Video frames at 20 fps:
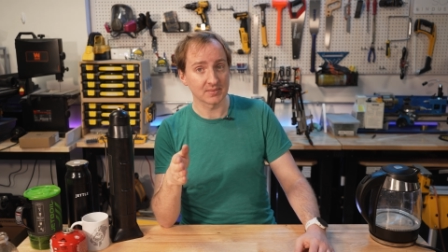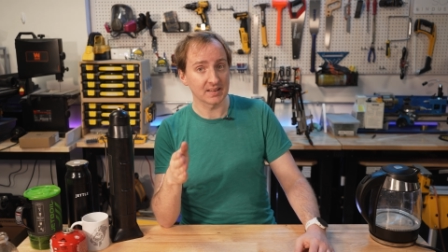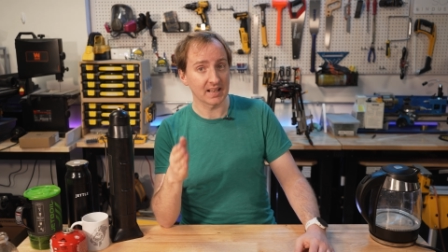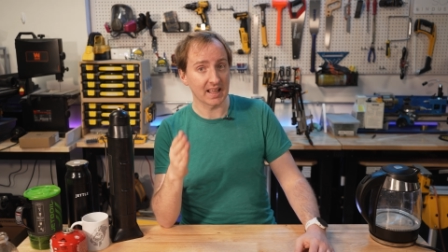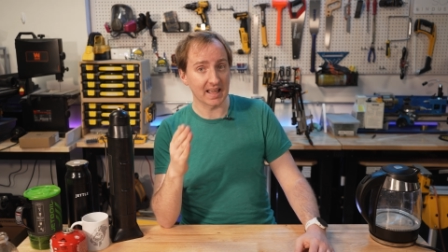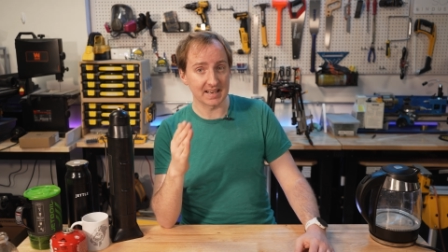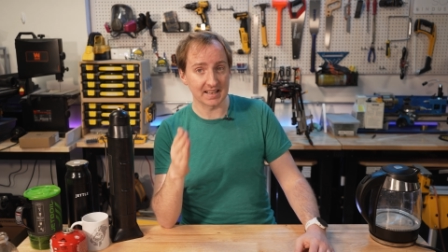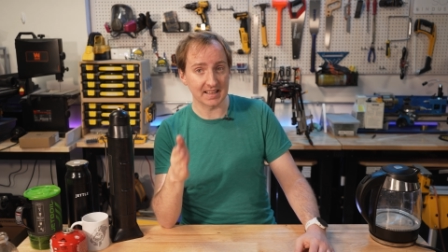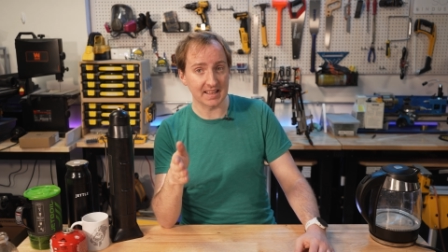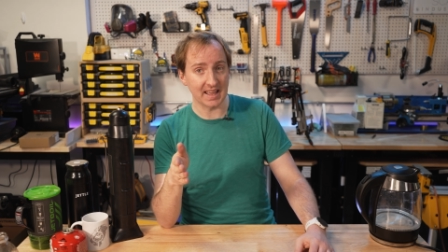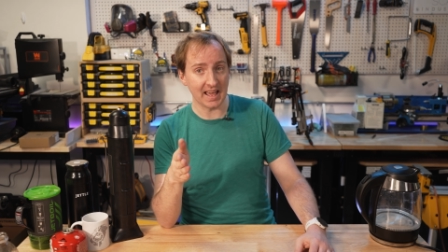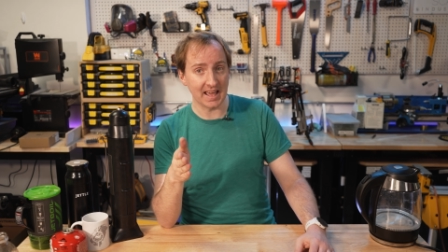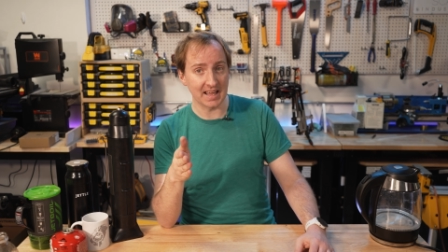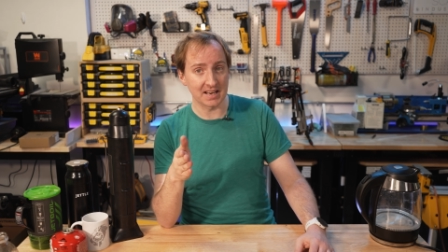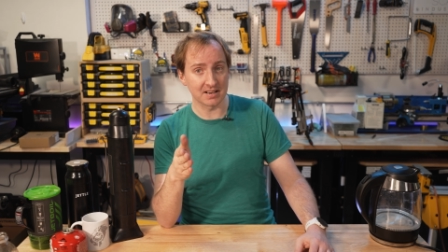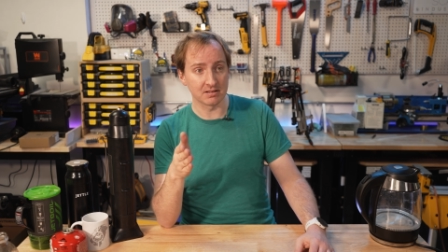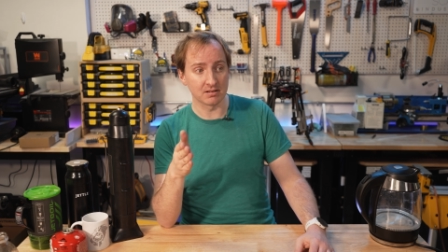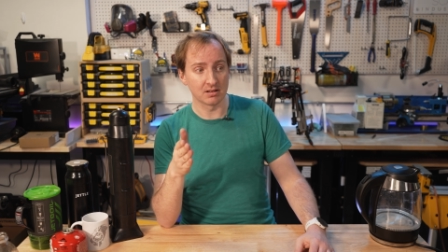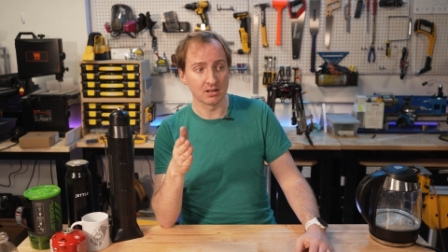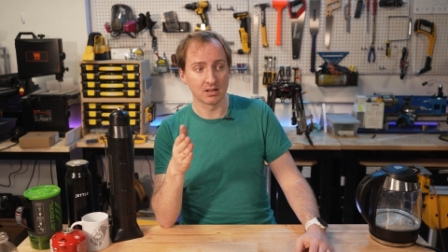And
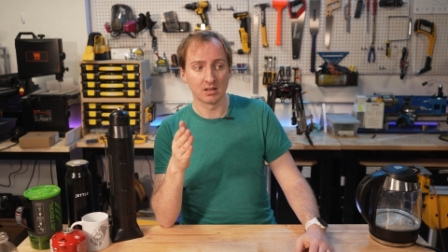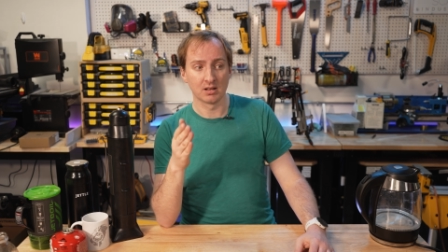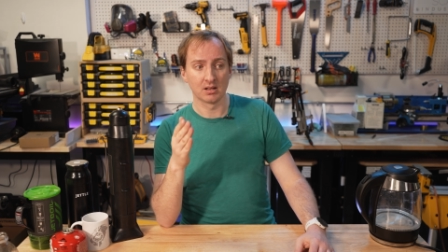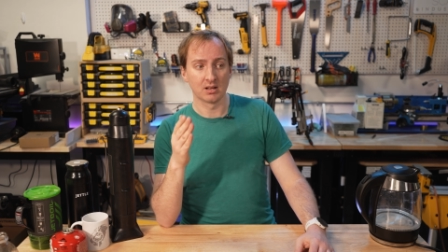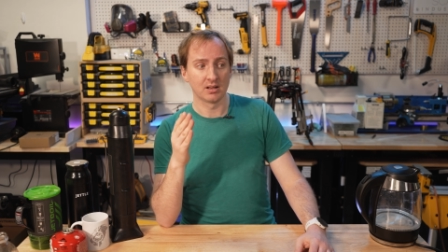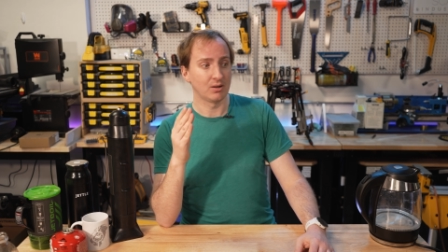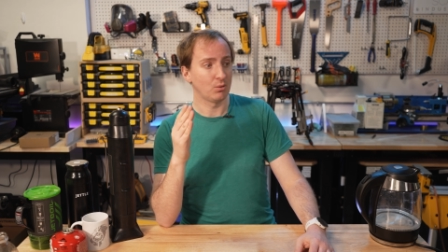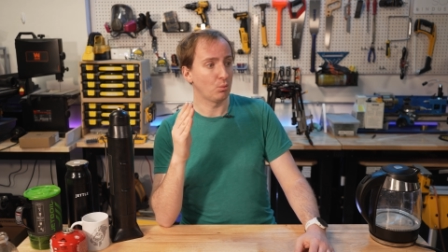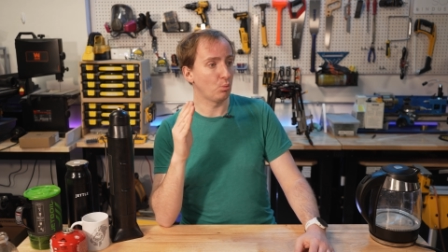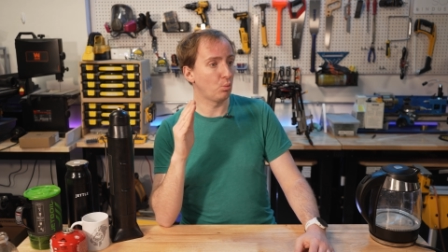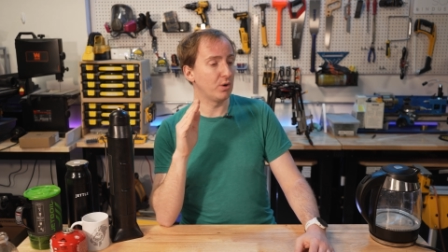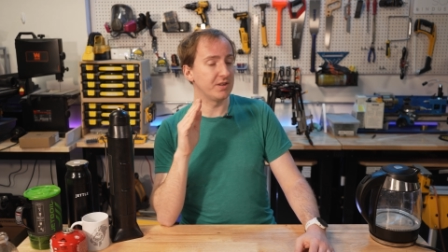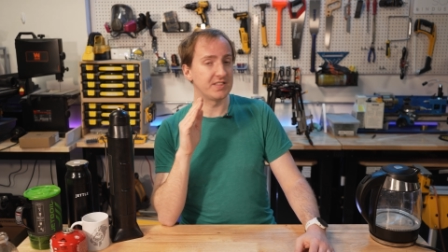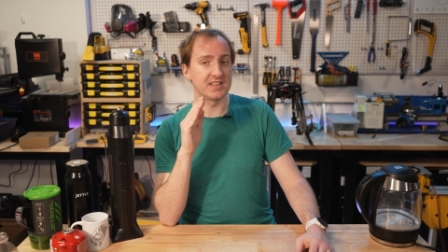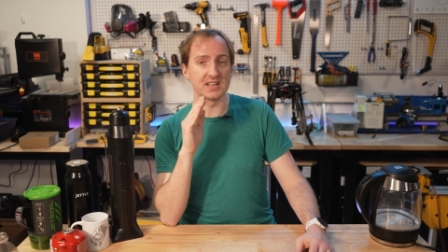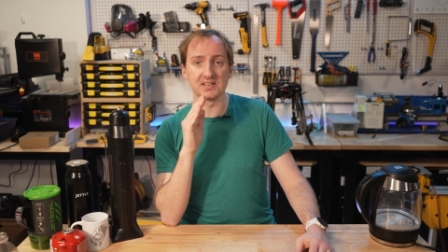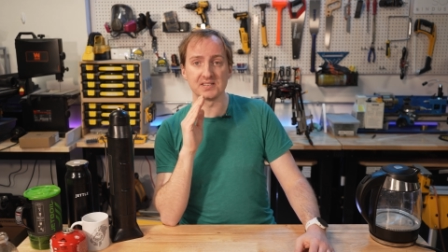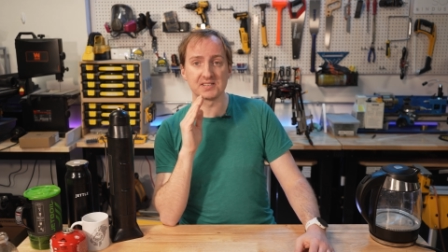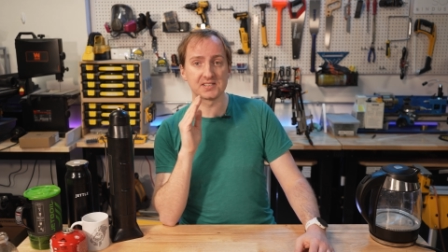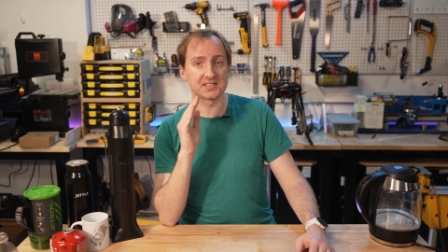again,
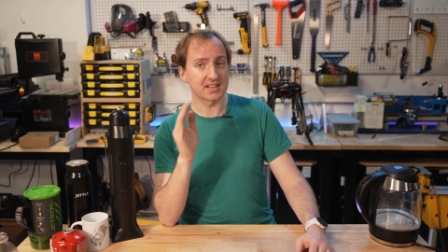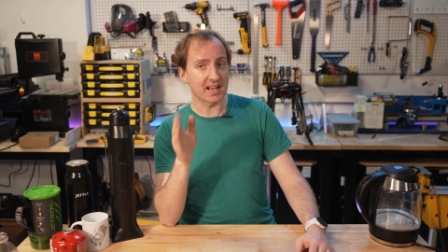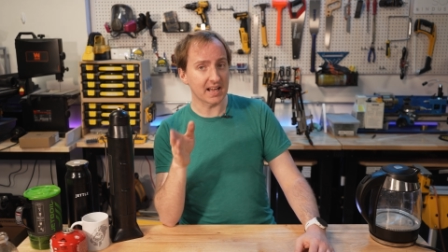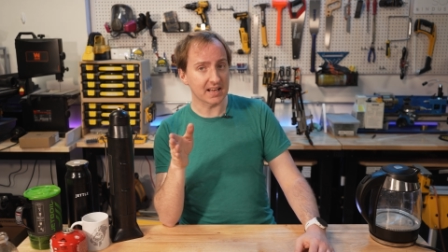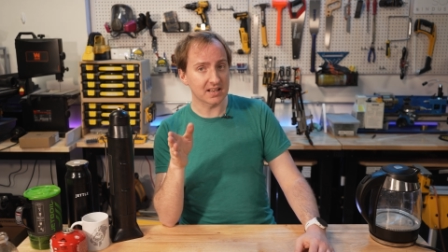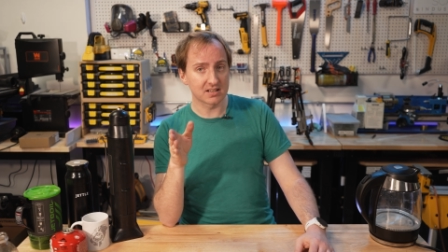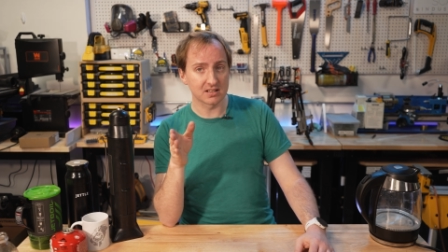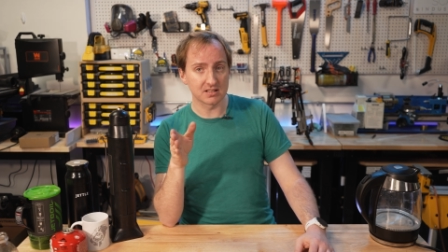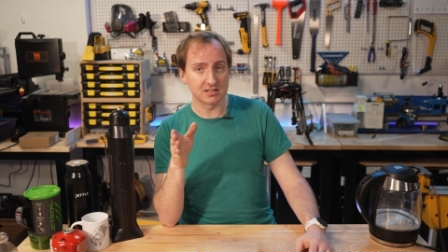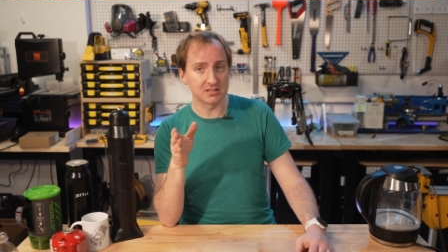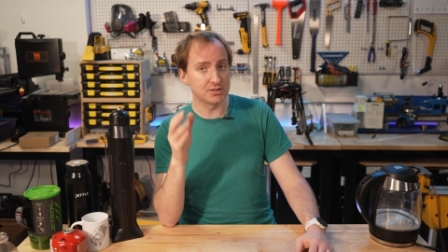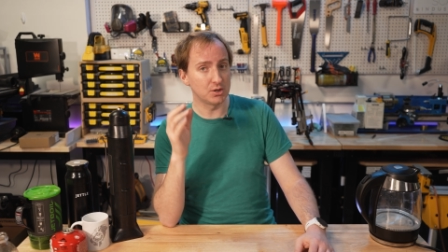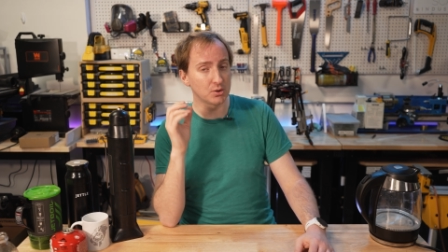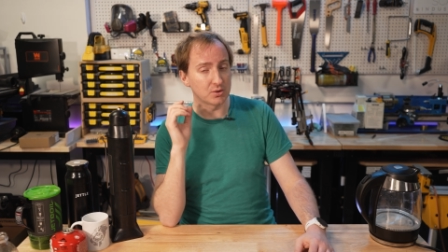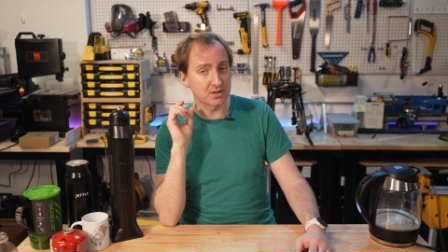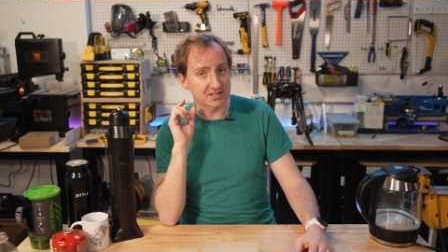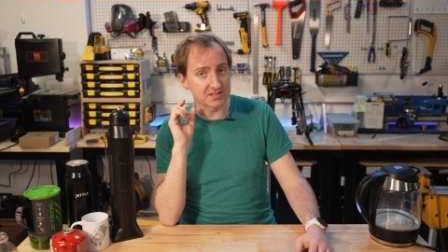within seconds, you can